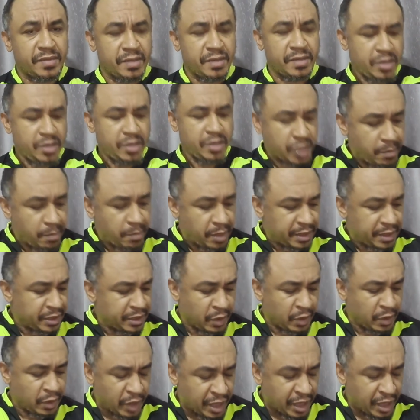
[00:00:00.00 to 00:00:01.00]

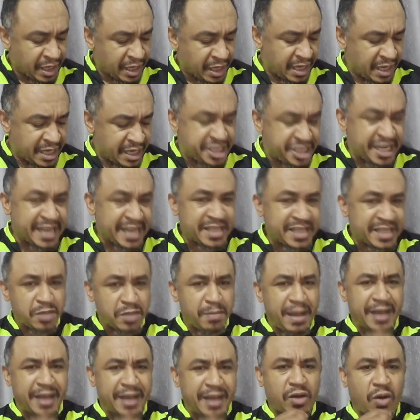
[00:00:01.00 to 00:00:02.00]
Somebody, a
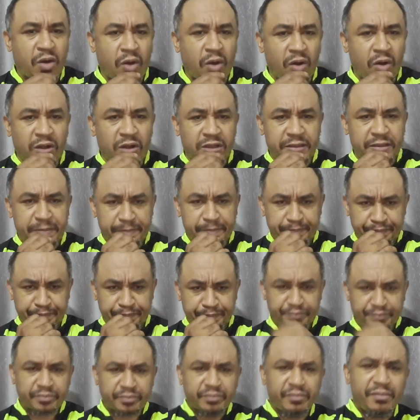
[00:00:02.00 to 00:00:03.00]
gentleman called
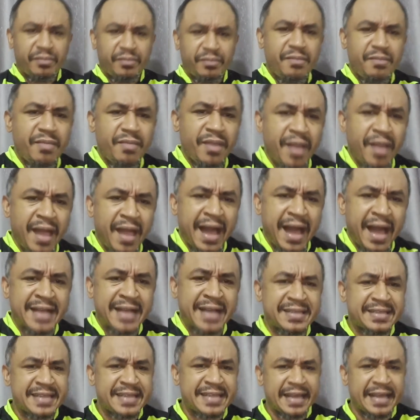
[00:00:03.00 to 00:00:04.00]
and
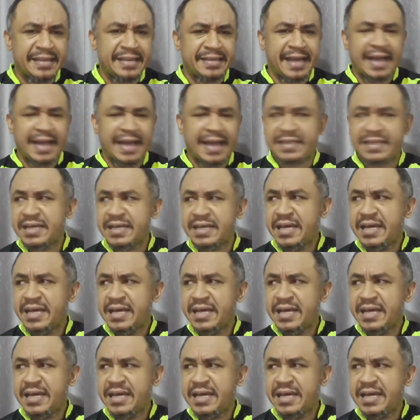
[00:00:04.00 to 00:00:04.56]
said that,